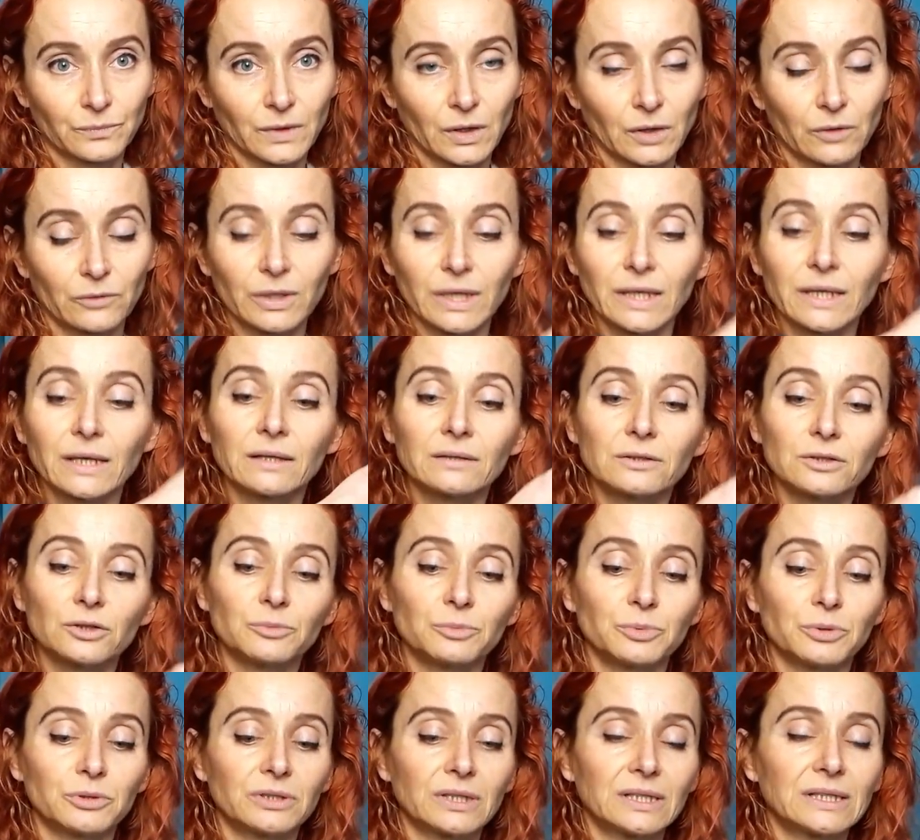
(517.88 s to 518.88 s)
Okay, and you
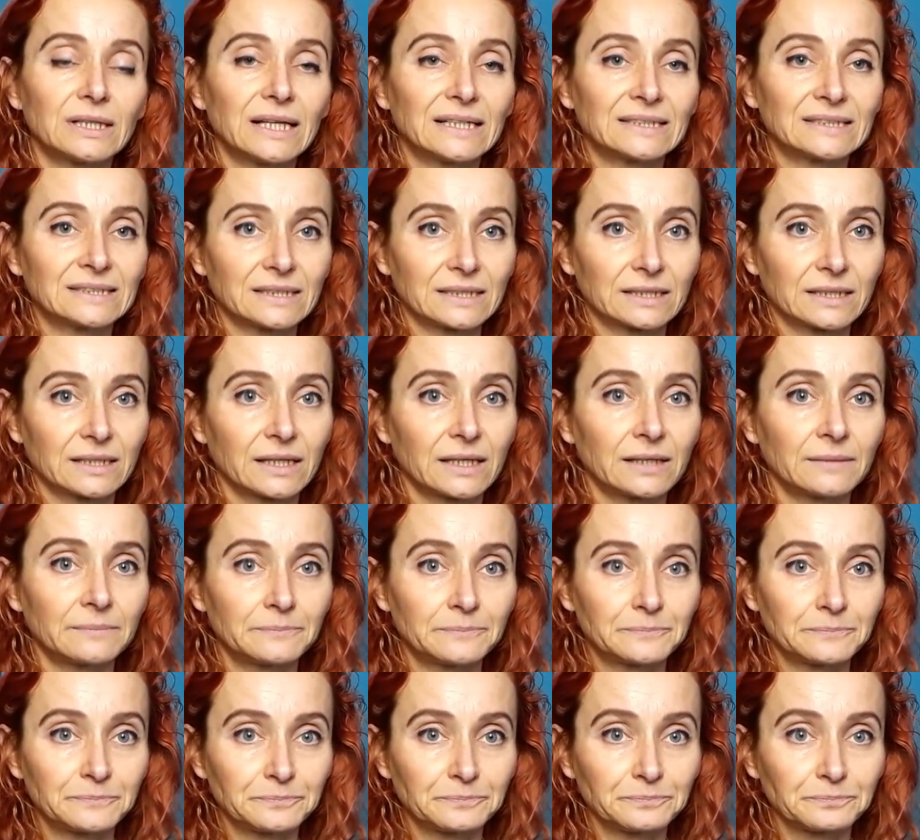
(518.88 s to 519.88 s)
put elastic here.
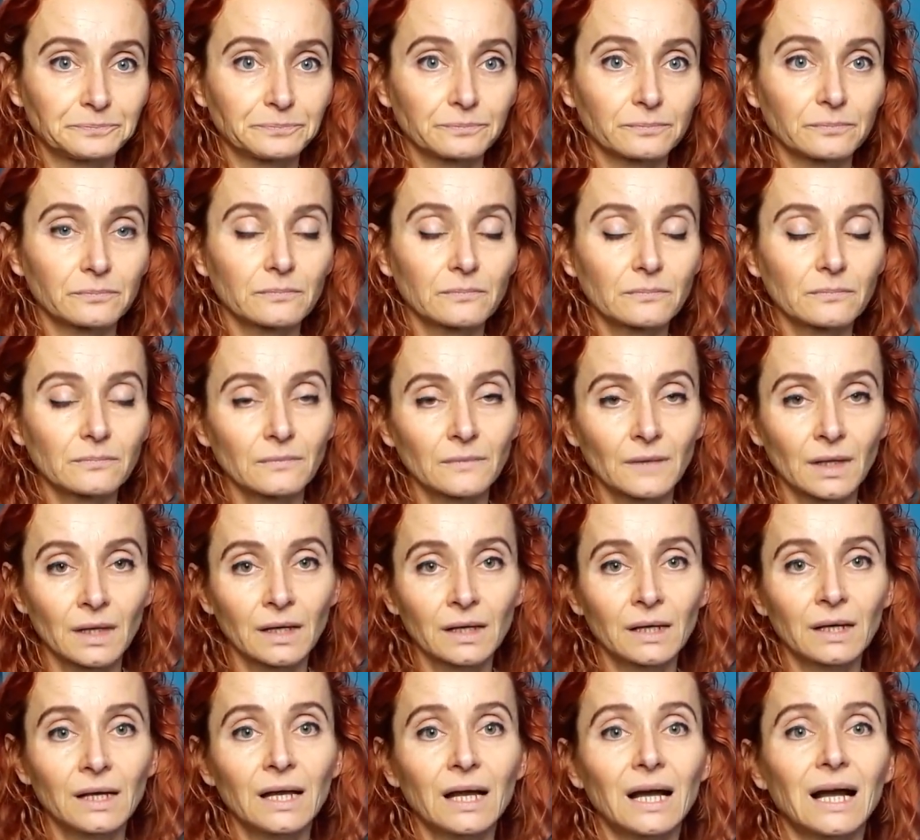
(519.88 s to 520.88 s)

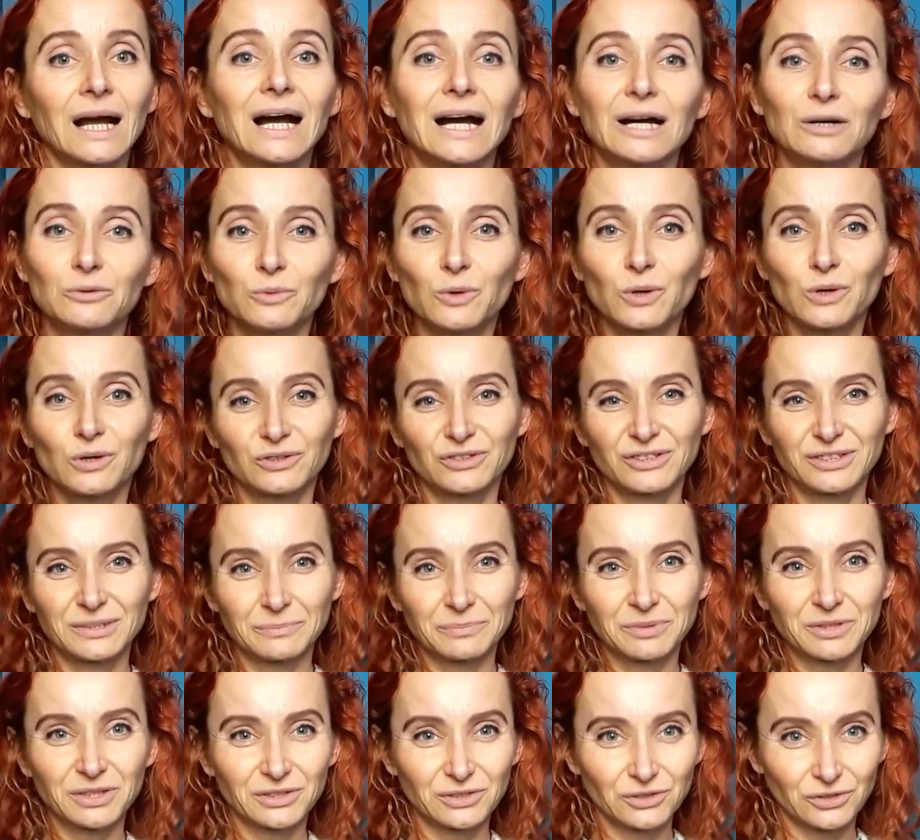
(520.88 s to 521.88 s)
I was
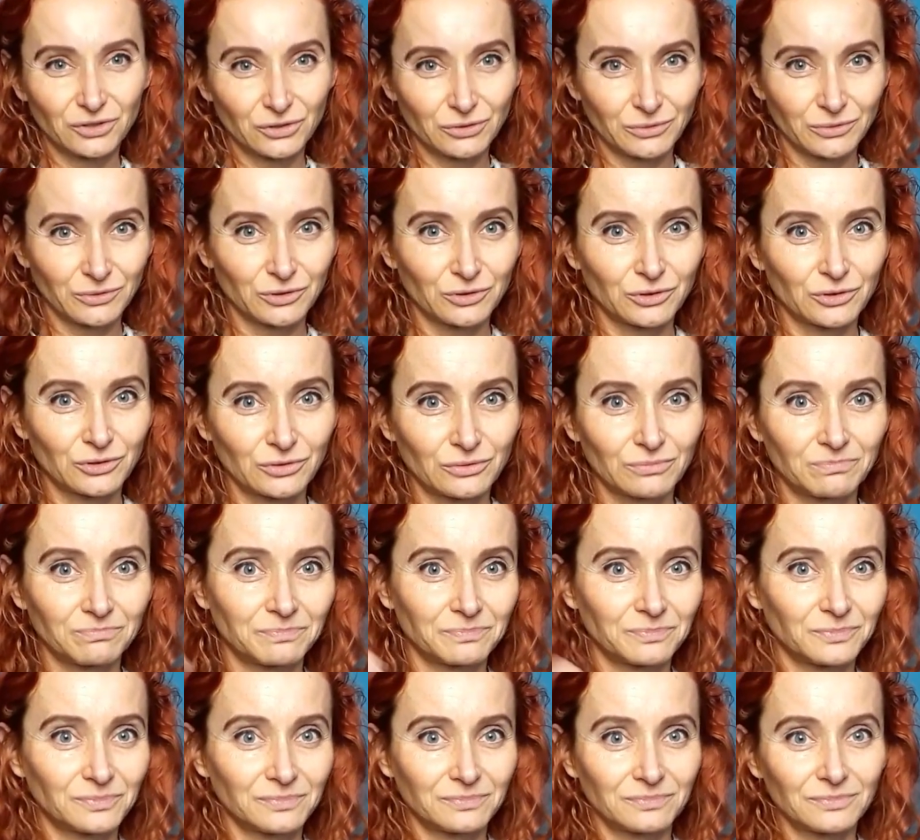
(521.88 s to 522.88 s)
tempted to
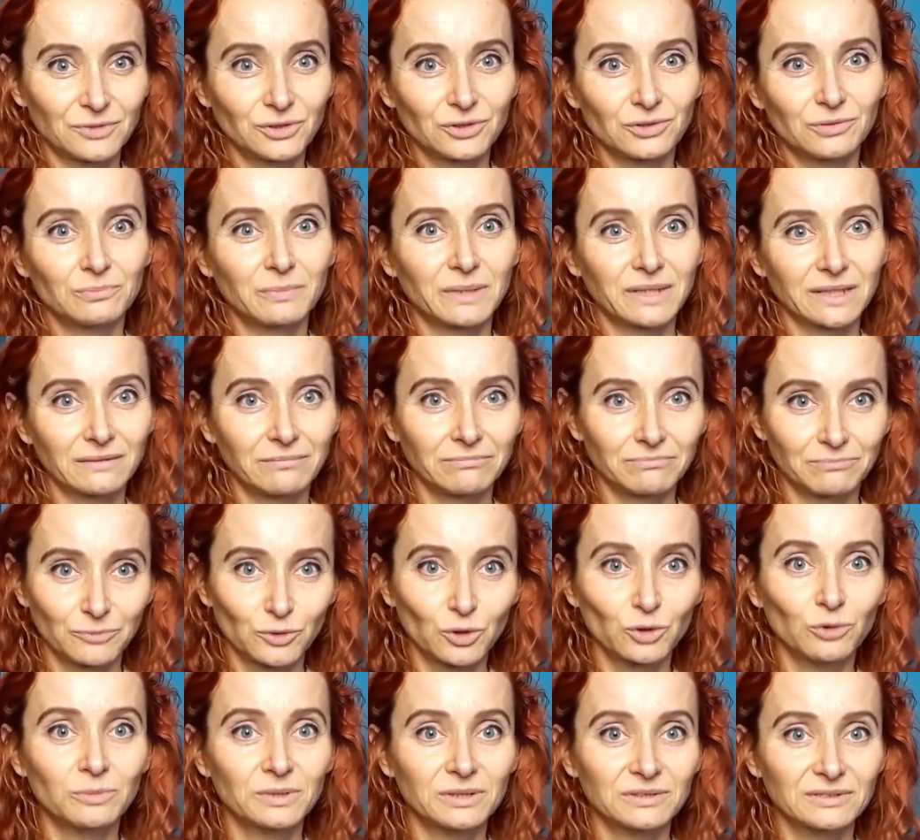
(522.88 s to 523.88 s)
do my
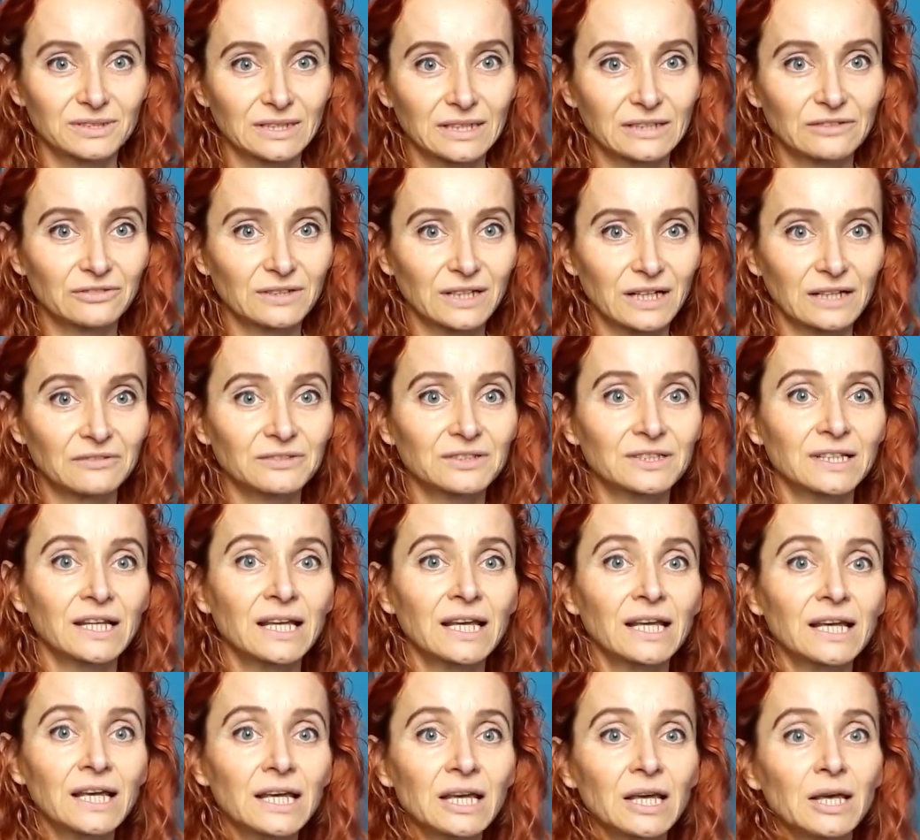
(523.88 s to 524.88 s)
normal stuff cuffs
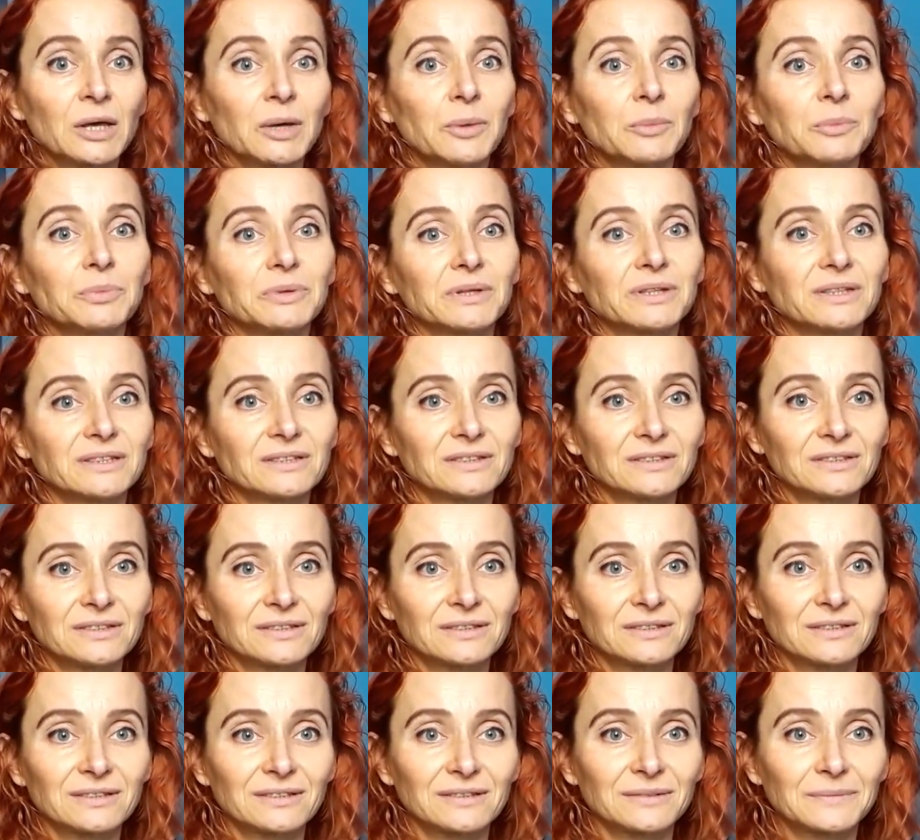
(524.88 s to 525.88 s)

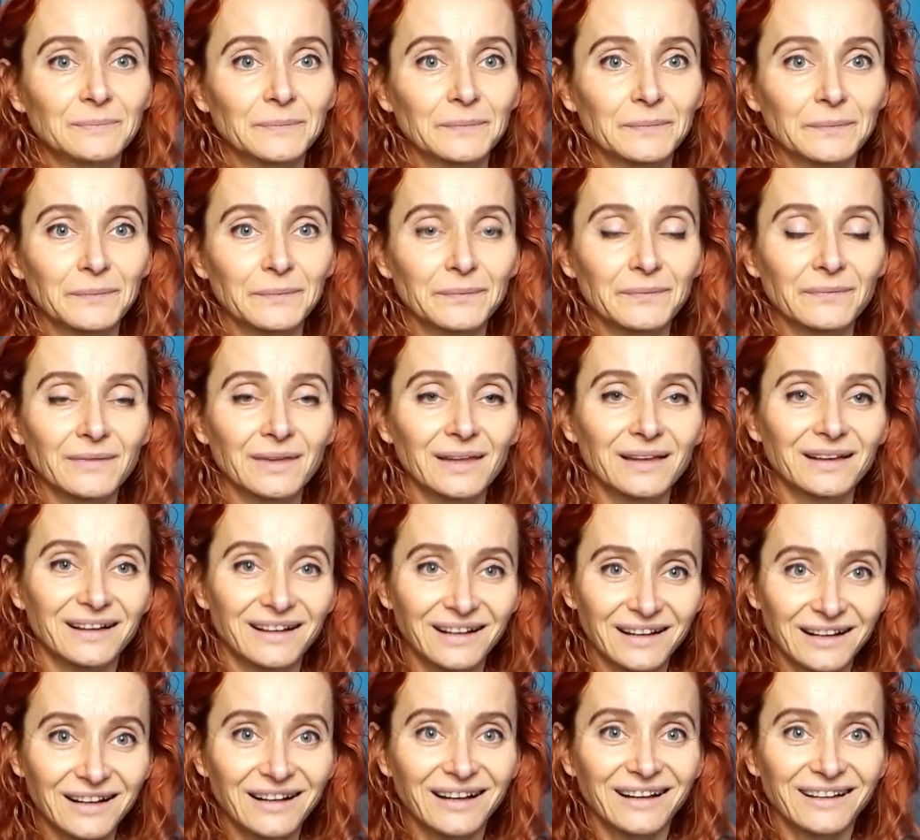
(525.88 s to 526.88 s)
because
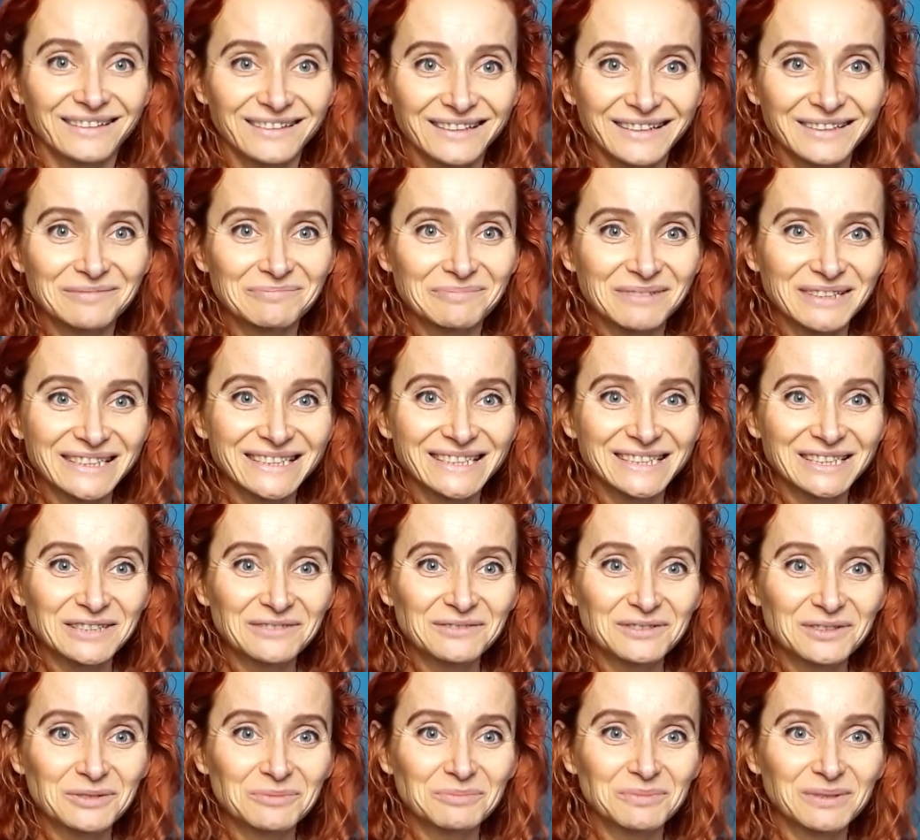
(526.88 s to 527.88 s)
I like my
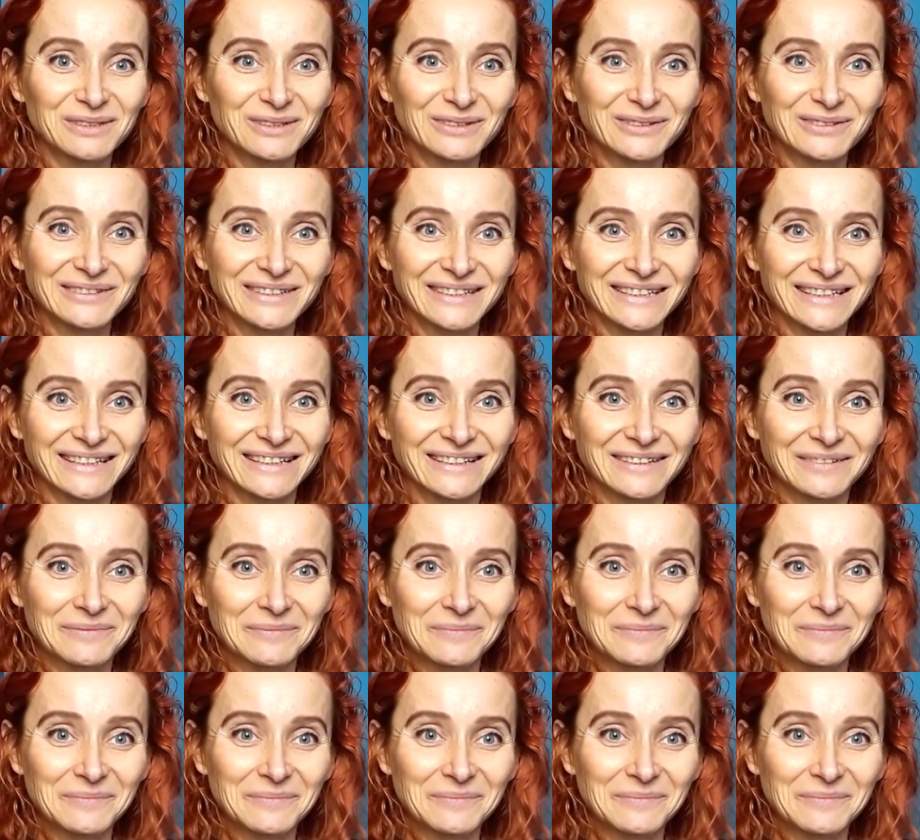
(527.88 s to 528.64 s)
sleeves to be longer.